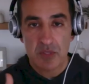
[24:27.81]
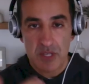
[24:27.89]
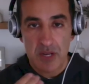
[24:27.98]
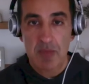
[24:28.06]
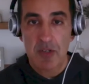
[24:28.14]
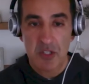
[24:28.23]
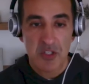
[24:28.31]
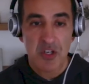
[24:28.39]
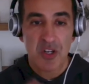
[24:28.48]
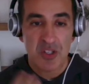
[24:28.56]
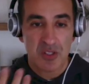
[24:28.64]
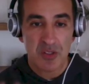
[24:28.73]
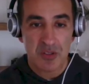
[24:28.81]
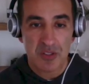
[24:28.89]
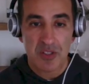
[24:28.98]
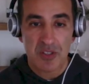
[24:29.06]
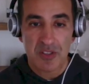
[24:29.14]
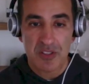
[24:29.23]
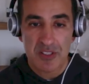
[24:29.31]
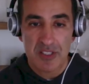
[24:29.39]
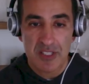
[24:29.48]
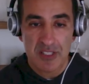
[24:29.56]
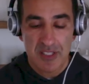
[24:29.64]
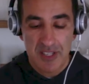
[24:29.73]
Demurrage charged local
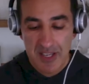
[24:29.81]
currency.